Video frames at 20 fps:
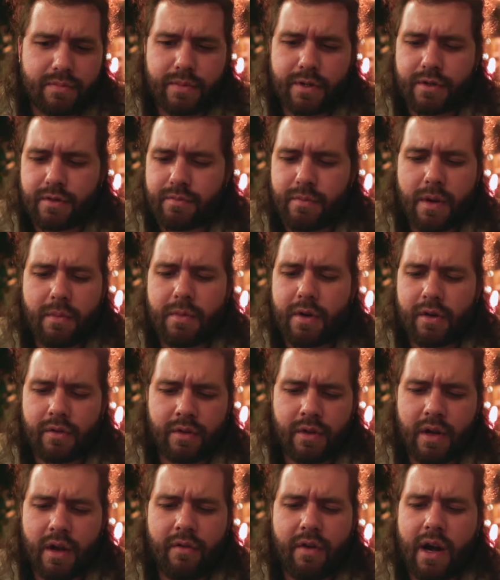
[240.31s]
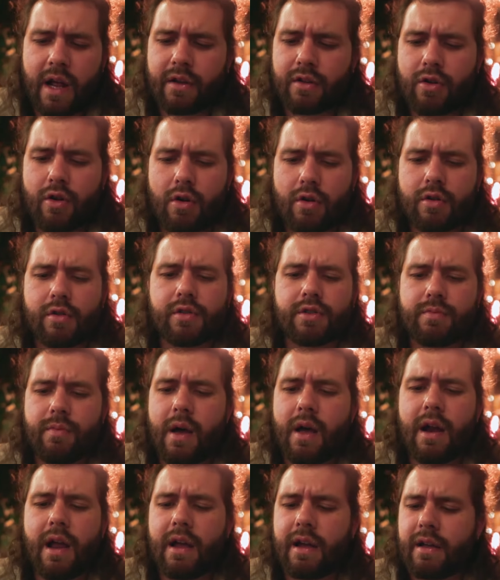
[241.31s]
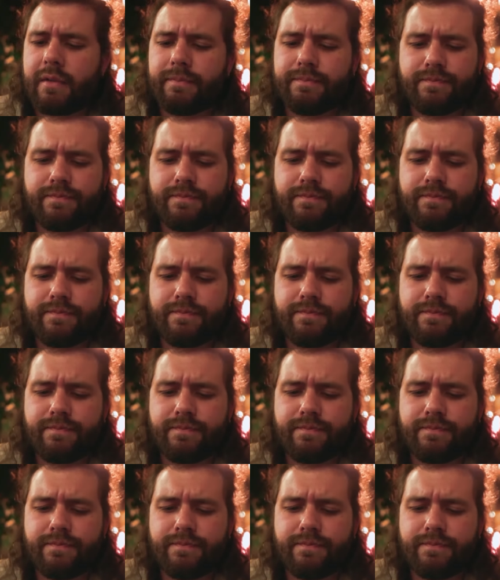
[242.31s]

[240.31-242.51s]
because maybe you've never had cockles, but like,